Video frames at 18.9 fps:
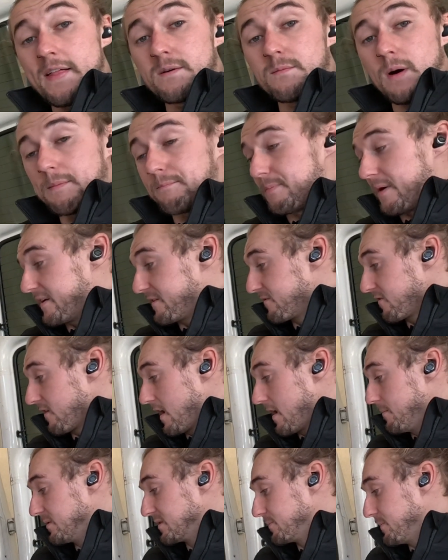that my bed
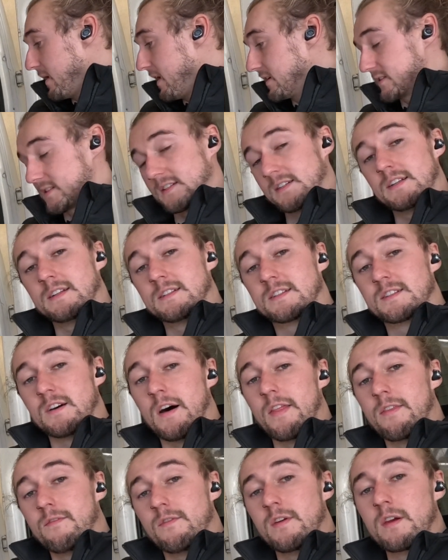frame is mounted
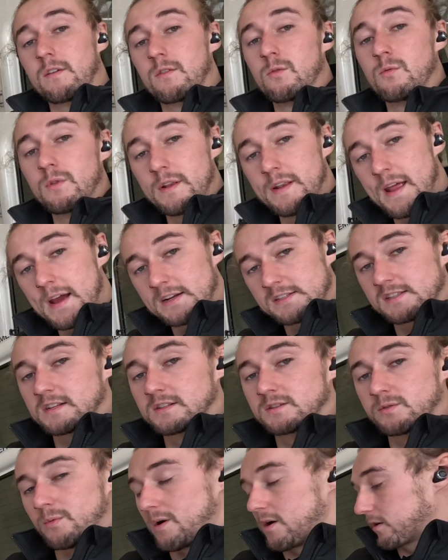inside the vehicle, the next
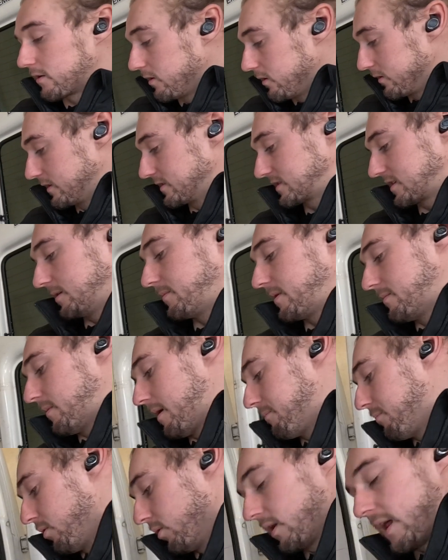thing to work on is going to be
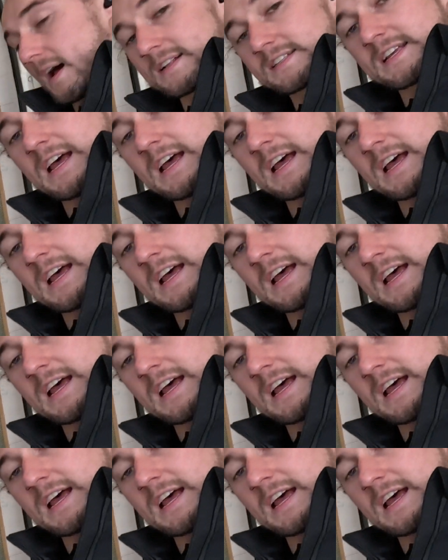my pull-out